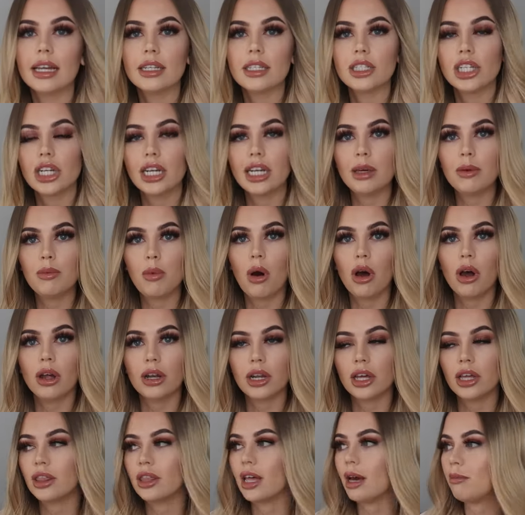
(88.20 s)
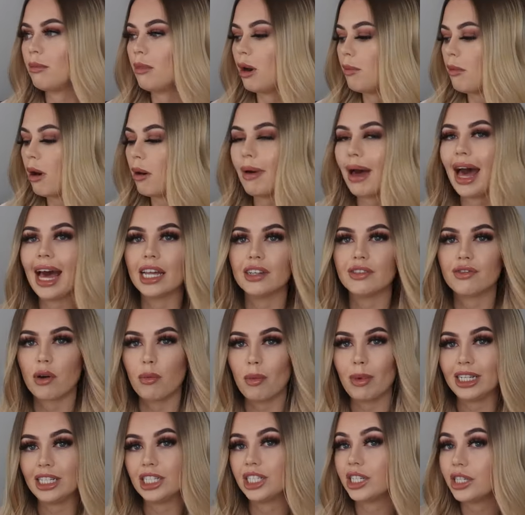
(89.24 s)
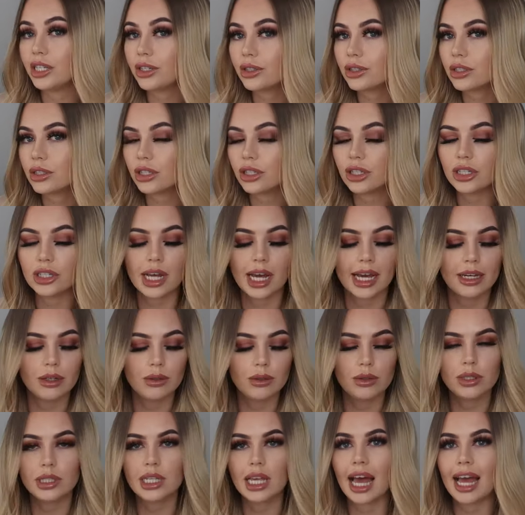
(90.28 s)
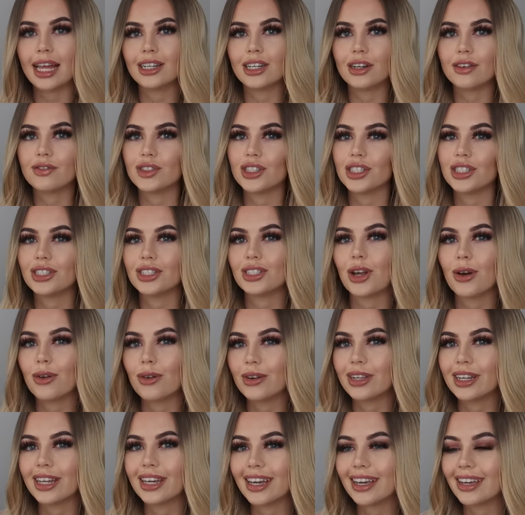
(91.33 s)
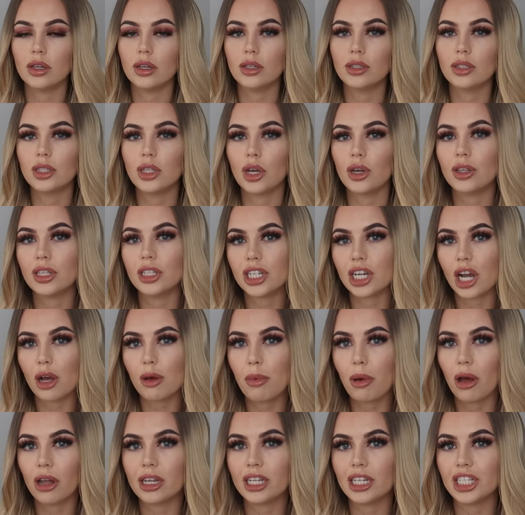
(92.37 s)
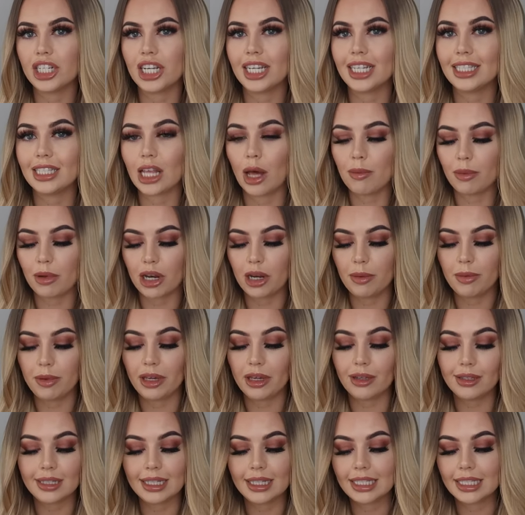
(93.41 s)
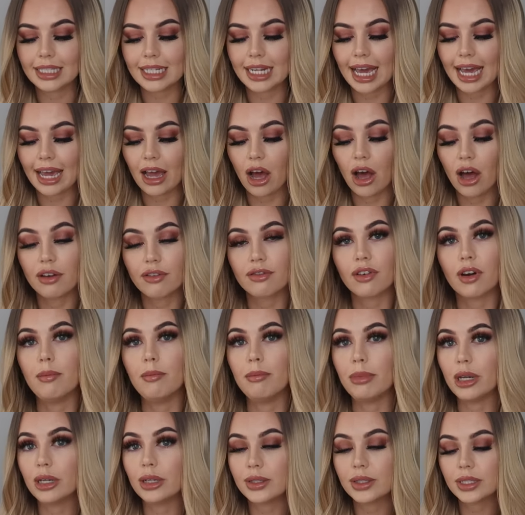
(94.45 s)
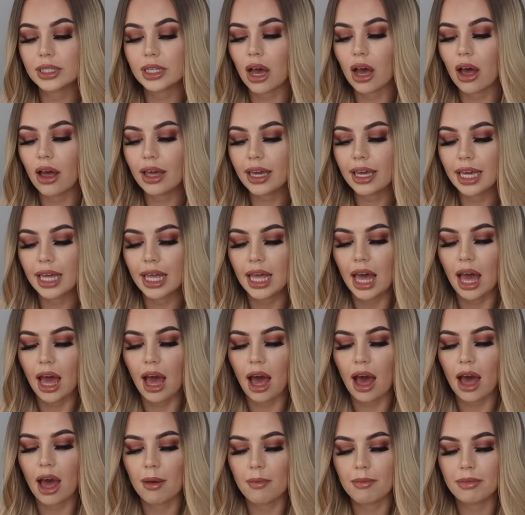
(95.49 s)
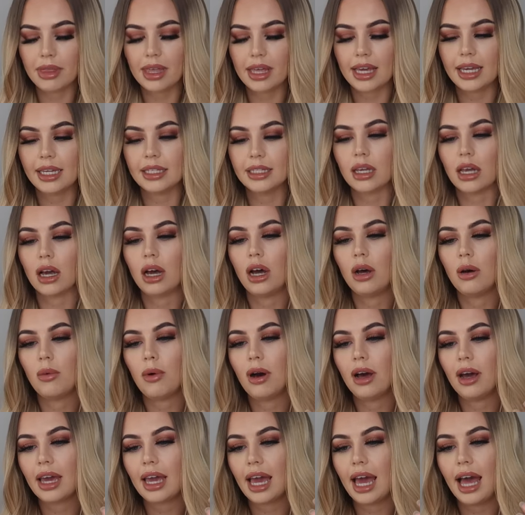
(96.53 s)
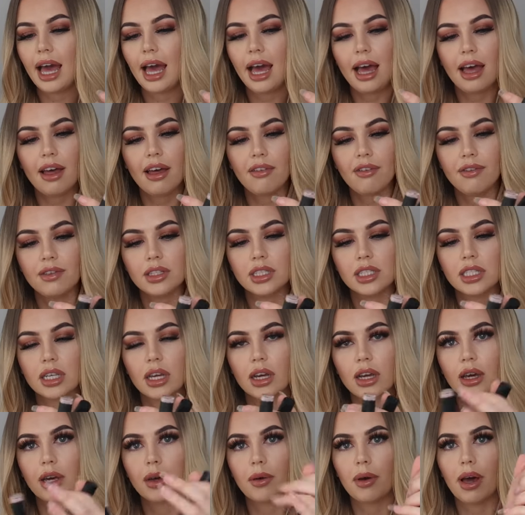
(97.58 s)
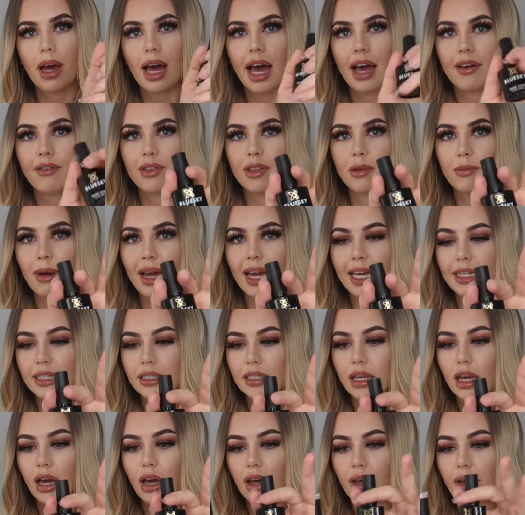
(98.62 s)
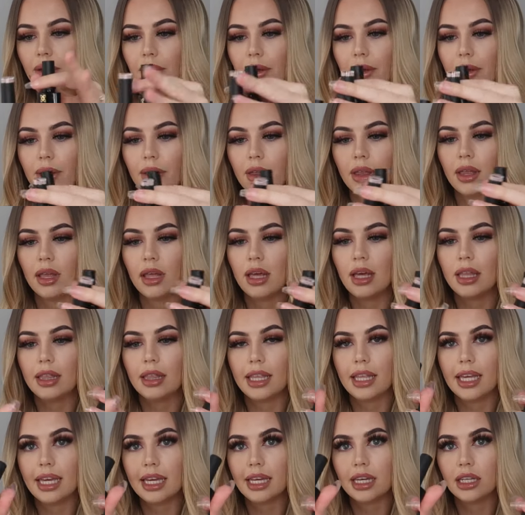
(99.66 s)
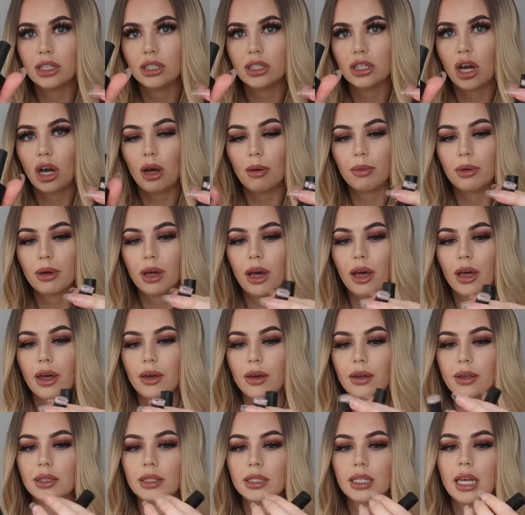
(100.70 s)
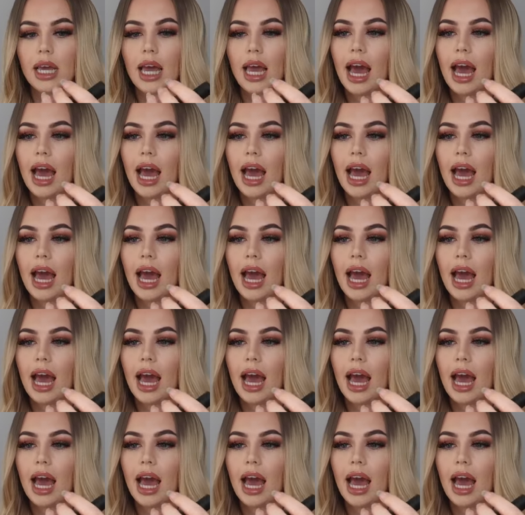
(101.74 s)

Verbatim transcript: actually one that my mum had from when she used to do nails, and I've just stolen it. So the gel polishes that I'm going to be using today are from Blue Sky. These are what I have. So I have the base coat, the top coat,